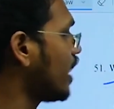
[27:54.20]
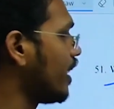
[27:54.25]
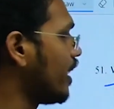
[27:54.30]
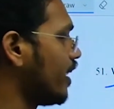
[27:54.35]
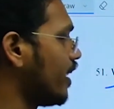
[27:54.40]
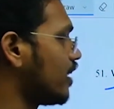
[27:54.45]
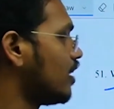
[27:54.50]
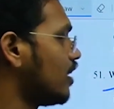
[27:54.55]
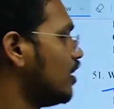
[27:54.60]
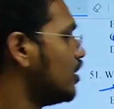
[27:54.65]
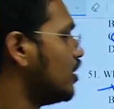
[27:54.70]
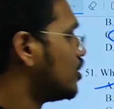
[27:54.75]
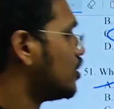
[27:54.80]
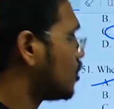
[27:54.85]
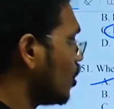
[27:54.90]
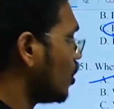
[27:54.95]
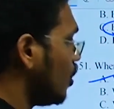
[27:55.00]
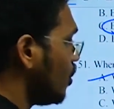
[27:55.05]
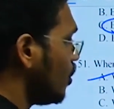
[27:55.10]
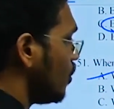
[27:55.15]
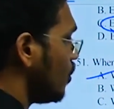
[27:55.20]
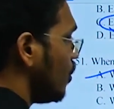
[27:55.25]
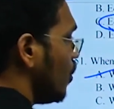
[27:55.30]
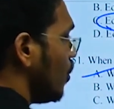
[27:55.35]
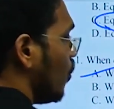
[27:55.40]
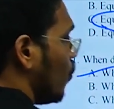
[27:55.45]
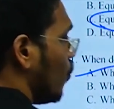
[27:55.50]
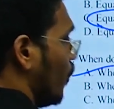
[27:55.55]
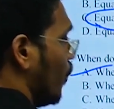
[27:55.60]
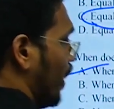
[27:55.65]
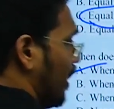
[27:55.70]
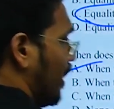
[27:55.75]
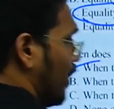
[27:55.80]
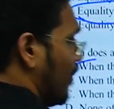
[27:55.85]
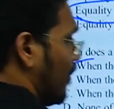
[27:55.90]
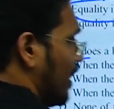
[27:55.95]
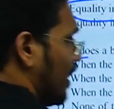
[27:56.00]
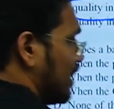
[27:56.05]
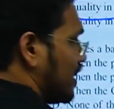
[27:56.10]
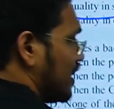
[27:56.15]
correct. So
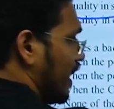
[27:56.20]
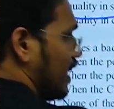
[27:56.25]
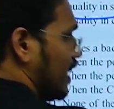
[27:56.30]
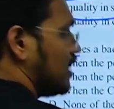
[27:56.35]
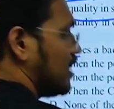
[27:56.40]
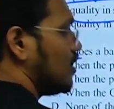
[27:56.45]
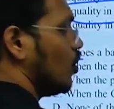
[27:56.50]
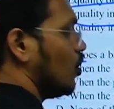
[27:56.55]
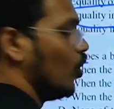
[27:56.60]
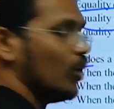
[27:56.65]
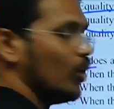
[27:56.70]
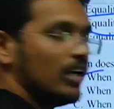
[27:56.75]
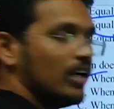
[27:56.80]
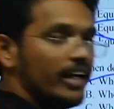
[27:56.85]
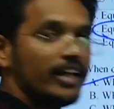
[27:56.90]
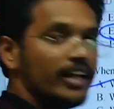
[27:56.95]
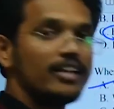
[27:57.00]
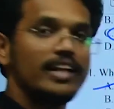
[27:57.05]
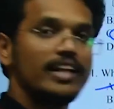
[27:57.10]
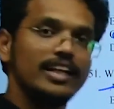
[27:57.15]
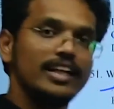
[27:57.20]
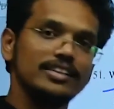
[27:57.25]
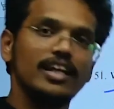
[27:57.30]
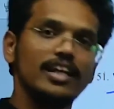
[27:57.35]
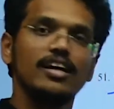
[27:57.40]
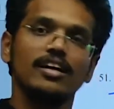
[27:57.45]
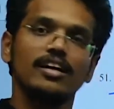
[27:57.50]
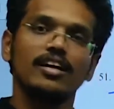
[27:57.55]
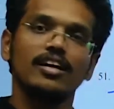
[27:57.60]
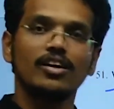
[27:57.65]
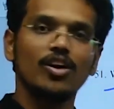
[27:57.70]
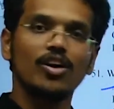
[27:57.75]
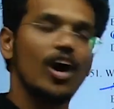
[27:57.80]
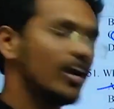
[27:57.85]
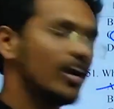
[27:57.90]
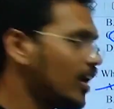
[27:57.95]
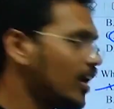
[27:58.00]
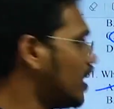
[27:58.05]
whenever it says only, that is a wrong